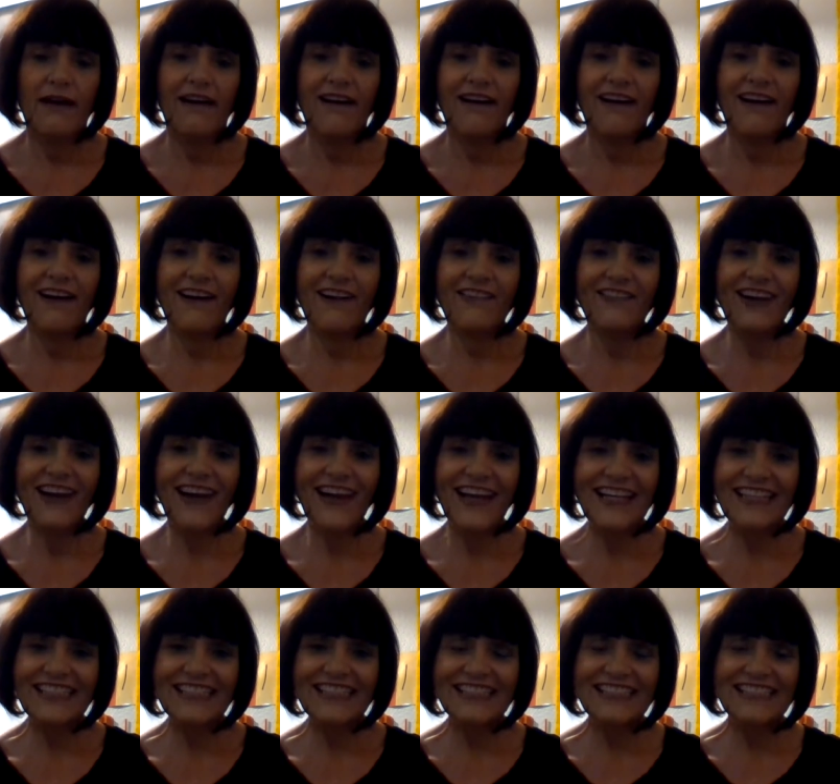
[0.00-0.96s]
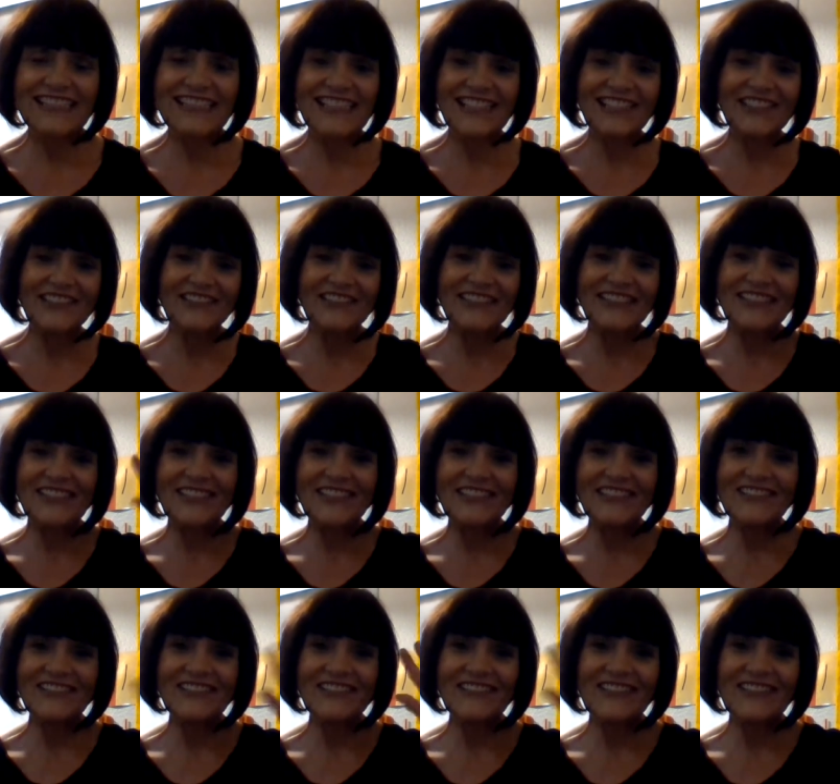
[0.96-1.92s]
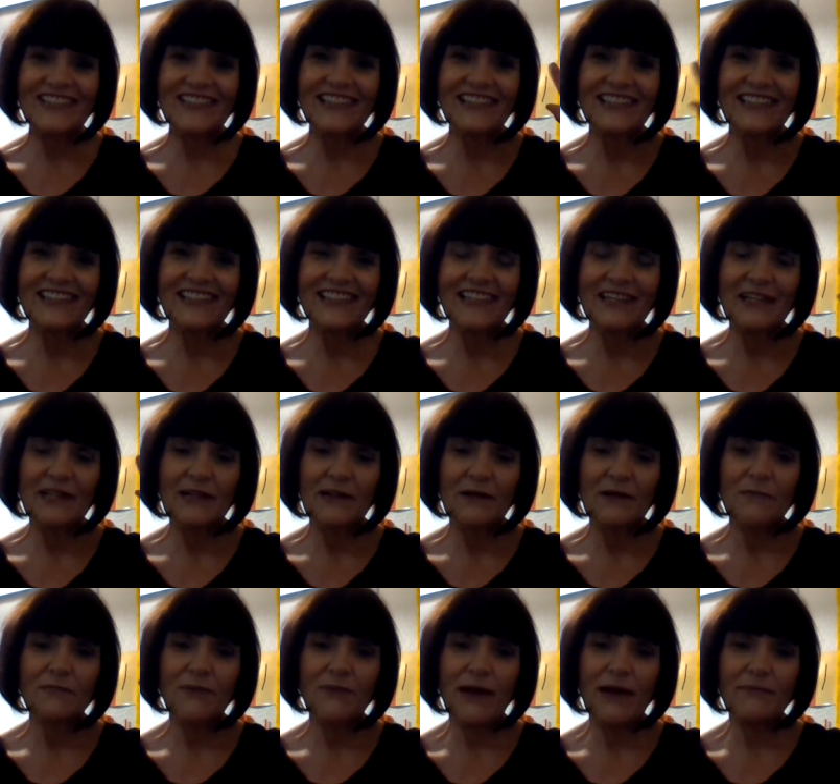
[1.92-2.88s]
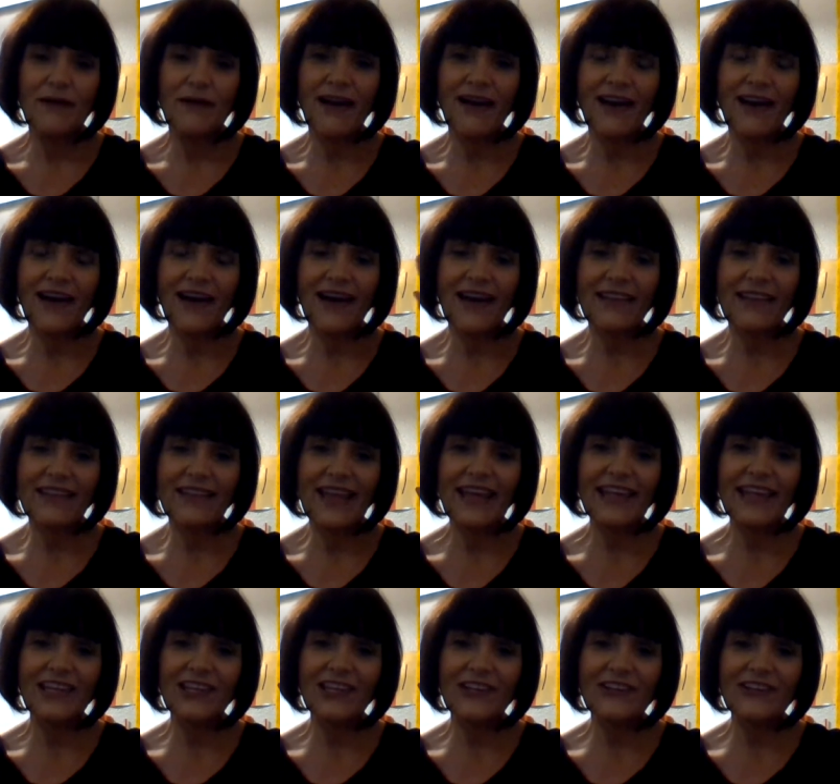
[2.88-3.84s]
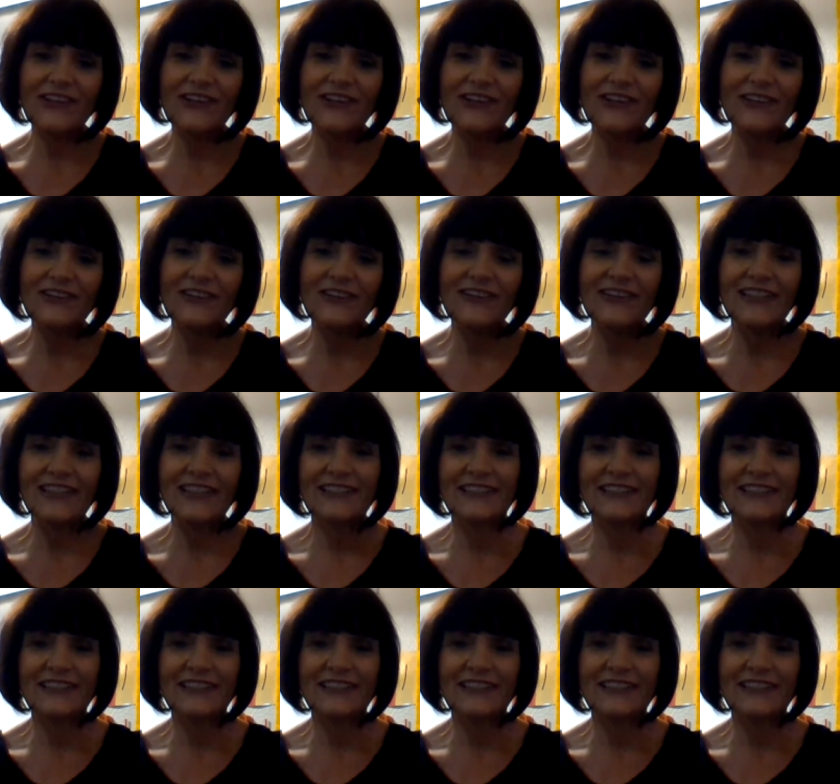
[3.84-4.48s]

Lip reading: All right, see you soon. Bye-bye. Thank you.